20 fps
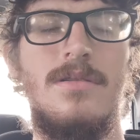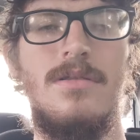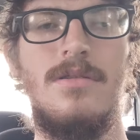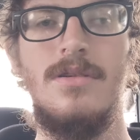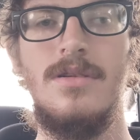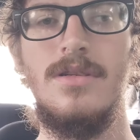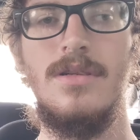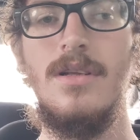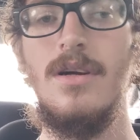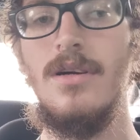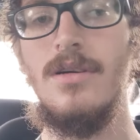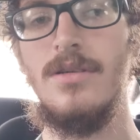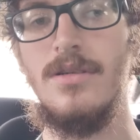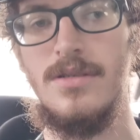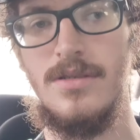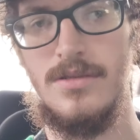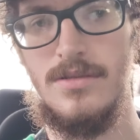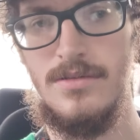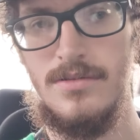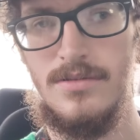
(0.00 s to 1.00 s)
or
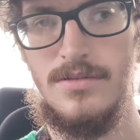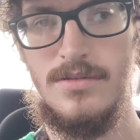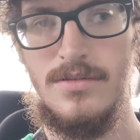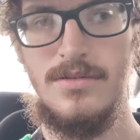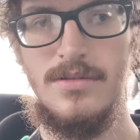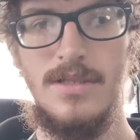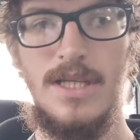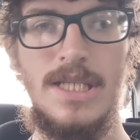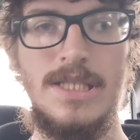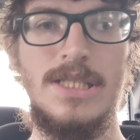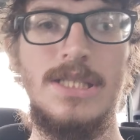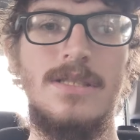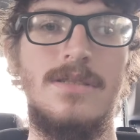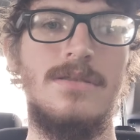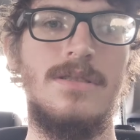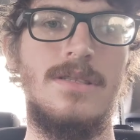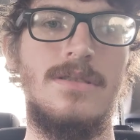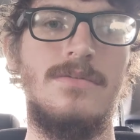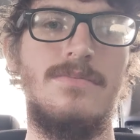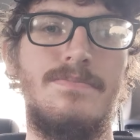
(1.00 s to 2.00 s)
longer that's
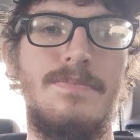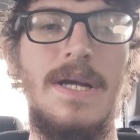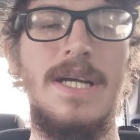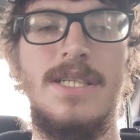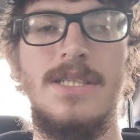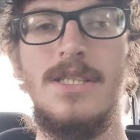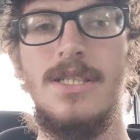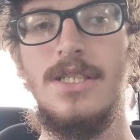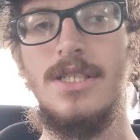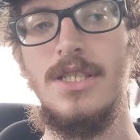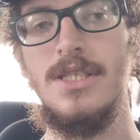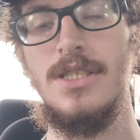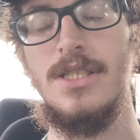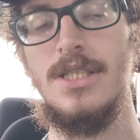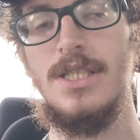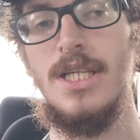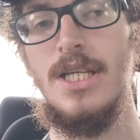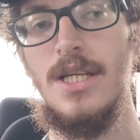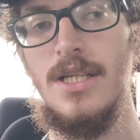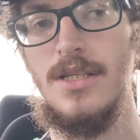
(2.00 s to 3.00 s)
basically because
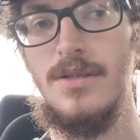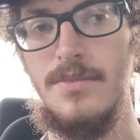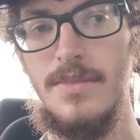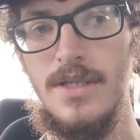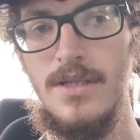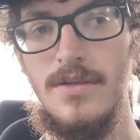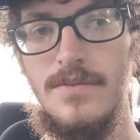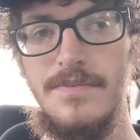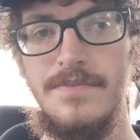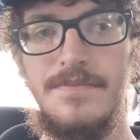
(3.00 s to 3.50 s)
she's killing me